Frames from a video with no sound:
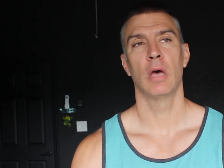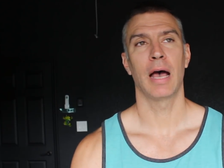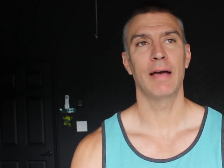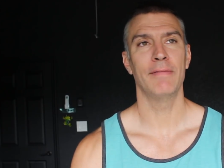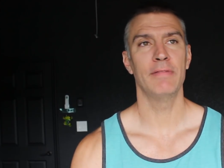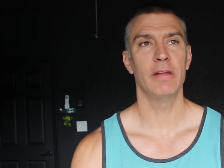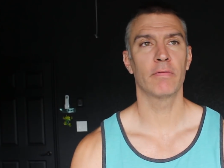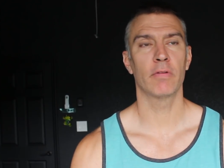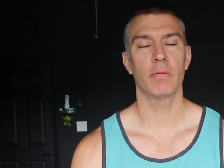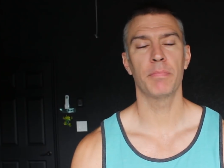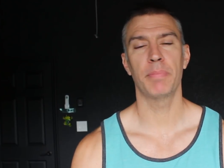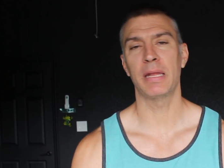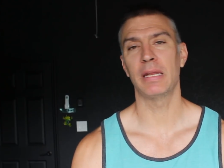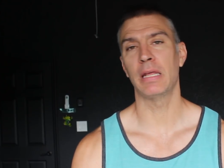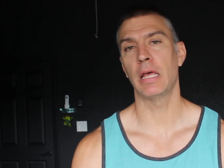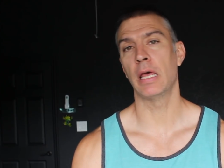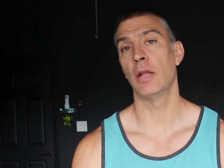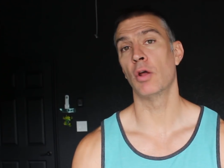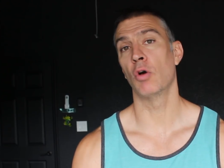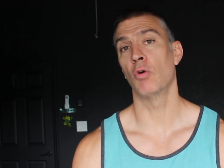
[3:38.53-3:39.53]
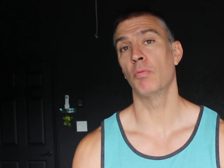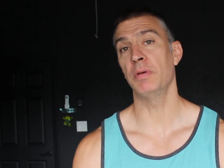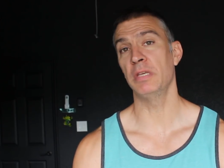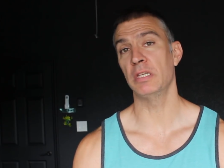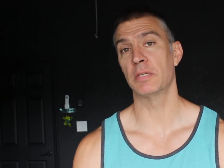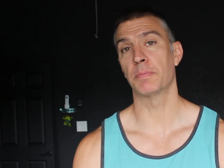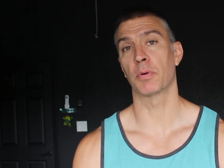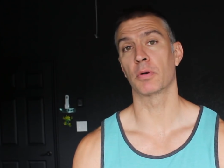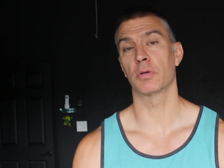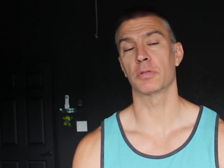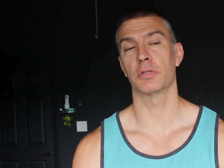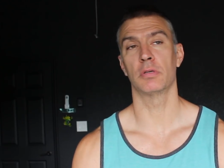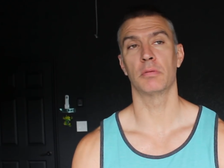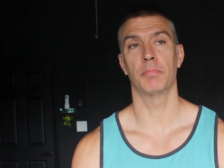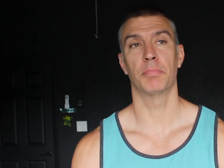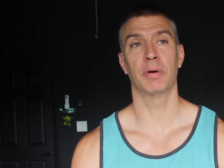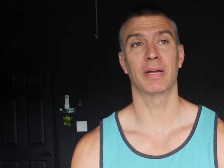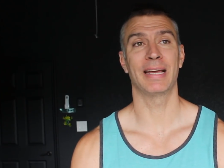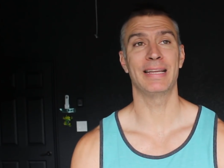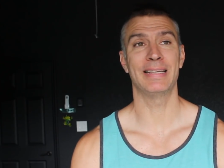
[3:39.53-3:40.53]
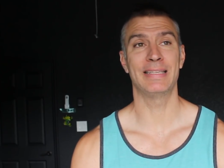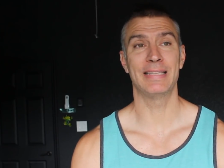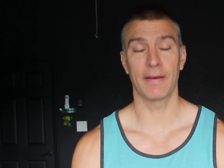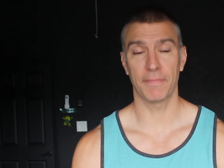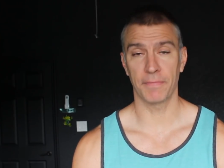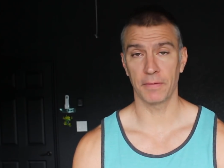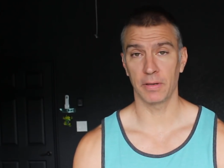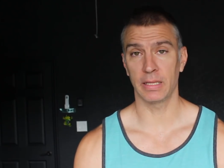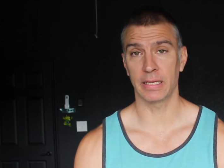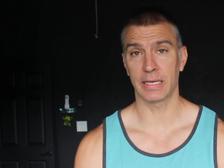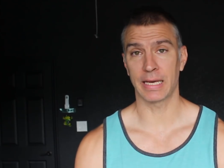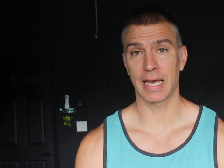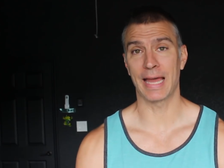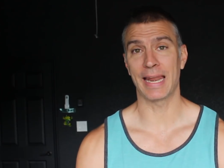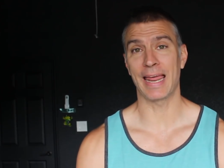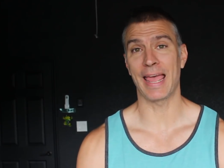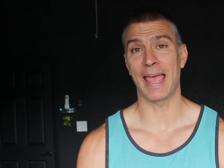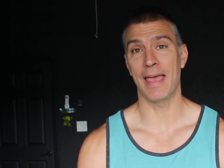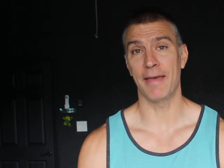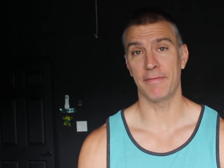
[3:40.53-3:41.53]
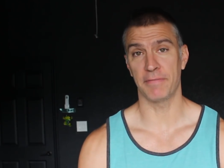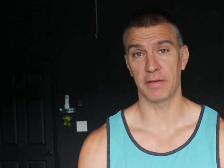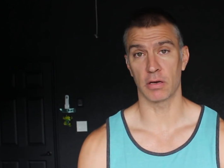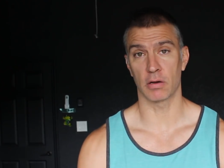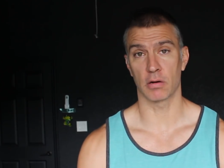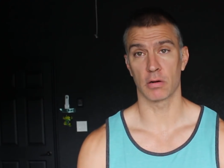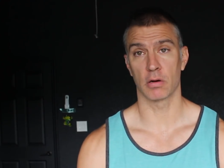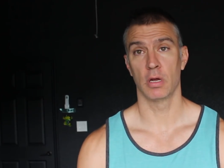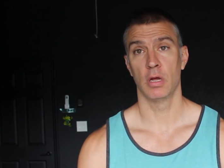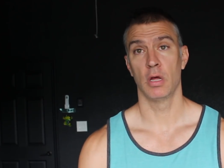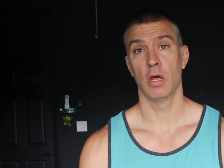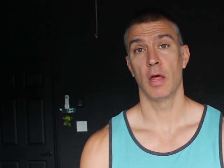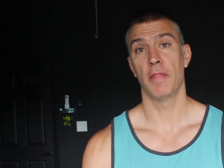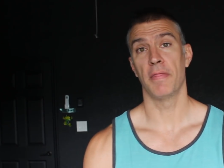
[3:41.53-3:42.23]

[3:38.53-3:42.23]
I've never been an obese person, but I definitely got heavier